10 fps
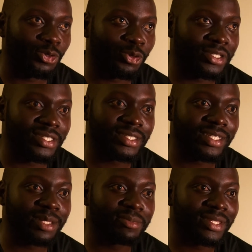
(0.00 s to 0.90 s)
Yo, it's the
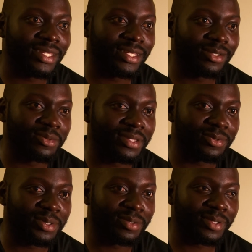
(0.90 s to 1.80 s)
same thing
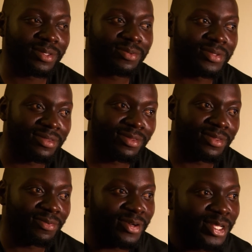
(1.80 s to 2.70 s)

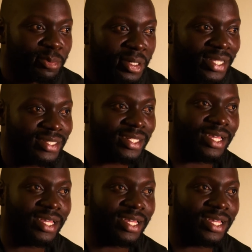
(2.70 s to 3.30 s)
with the funny part.